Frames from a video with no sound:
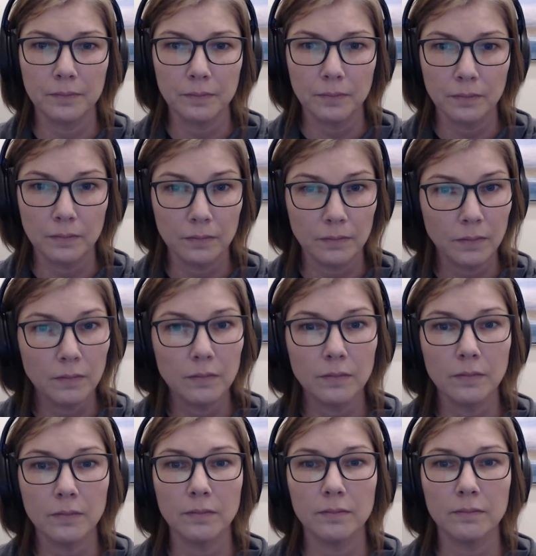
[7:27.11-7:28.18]

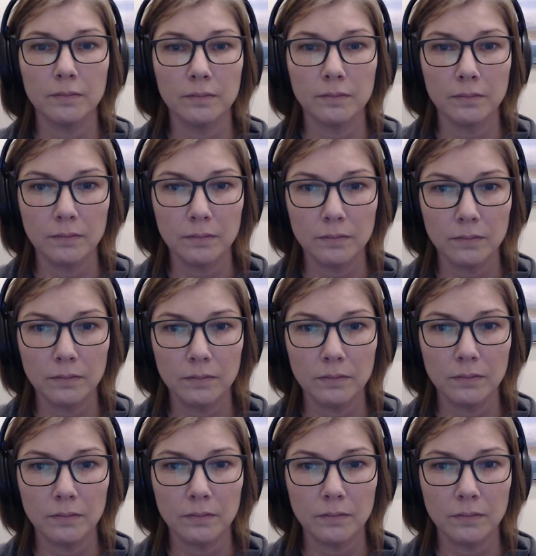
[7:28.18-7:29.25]

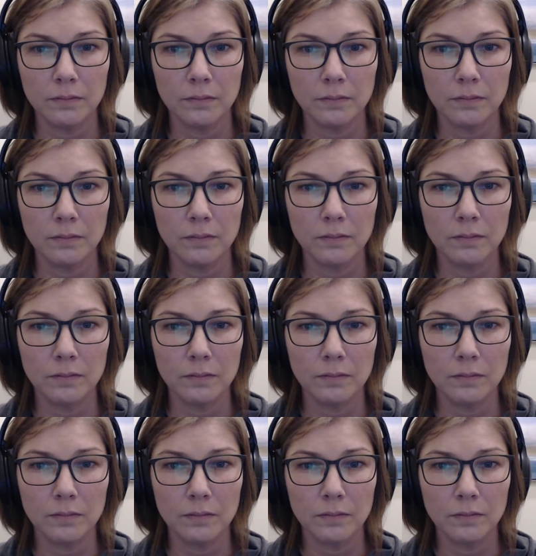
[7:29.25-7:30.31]

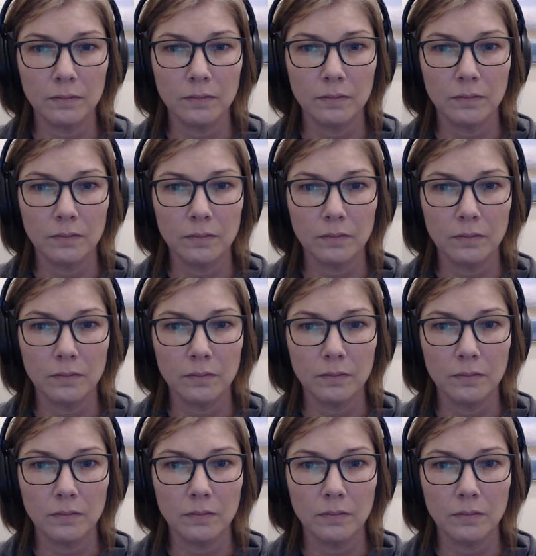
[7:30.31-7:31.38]

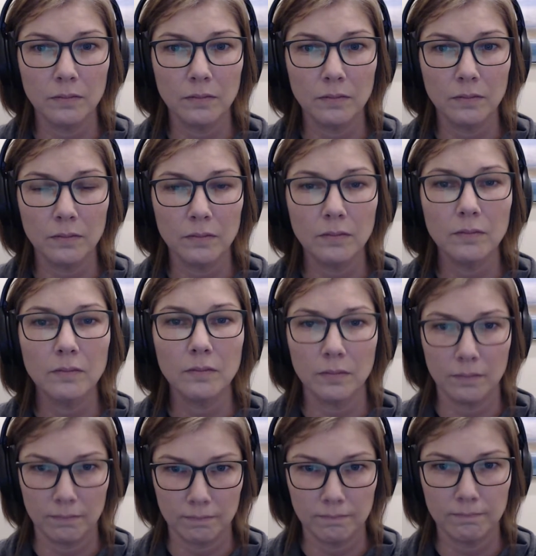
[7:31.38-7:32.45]

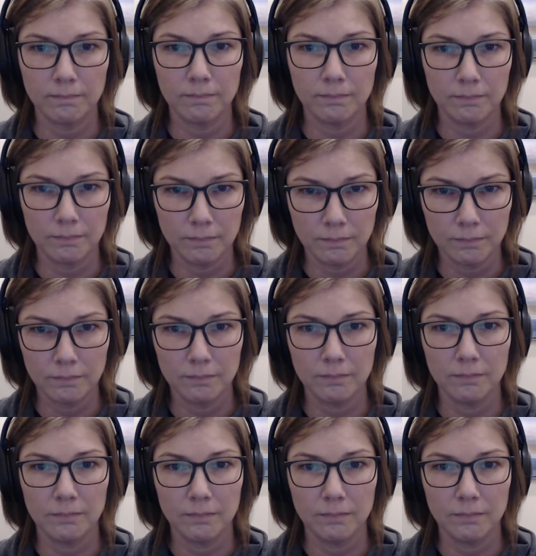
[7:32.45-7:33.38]
This person isn't speaking.